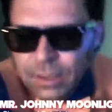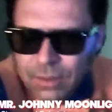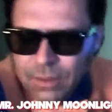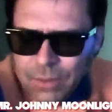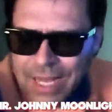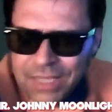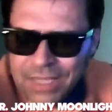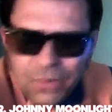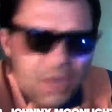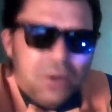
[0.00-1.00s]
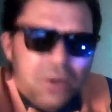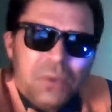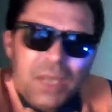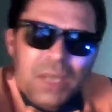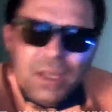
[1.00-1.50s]
Well, it's a very
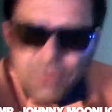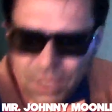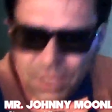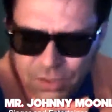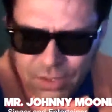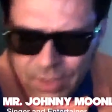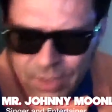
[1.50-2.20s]
complicated question.